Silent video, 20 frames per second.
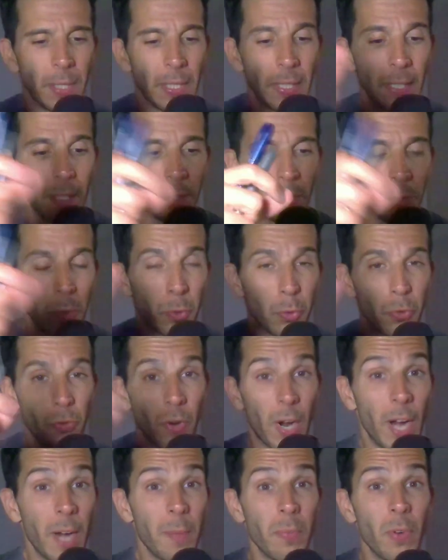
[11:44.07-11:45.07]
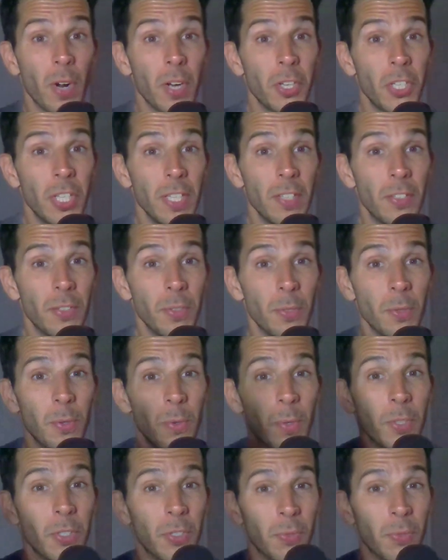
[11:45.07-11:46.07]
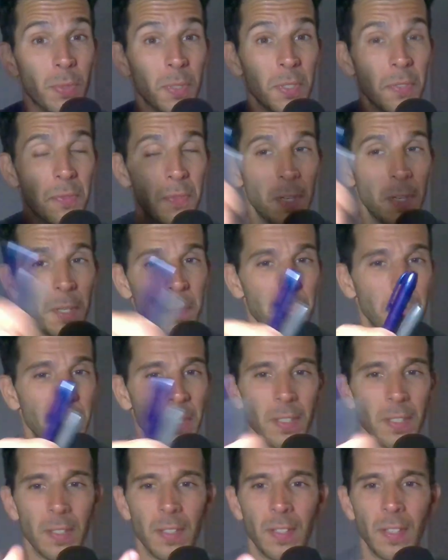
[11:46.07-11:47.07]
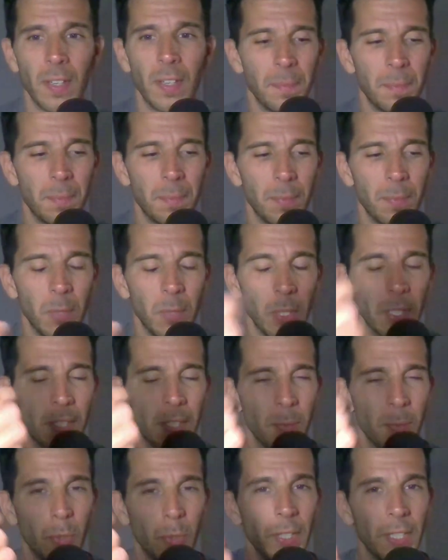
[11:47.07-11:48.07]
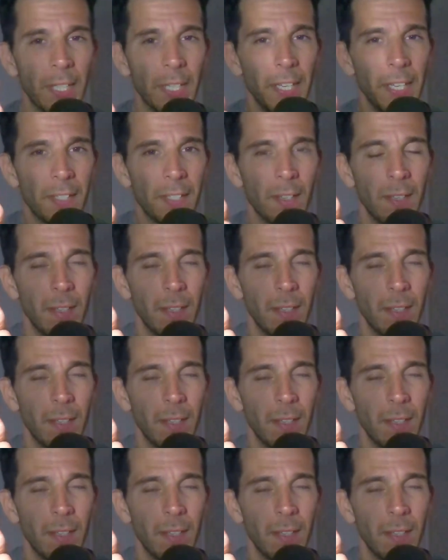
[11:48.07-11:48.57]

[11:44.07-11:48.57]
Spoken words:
they get a little dry brushy too, which is really fun because you get some really nice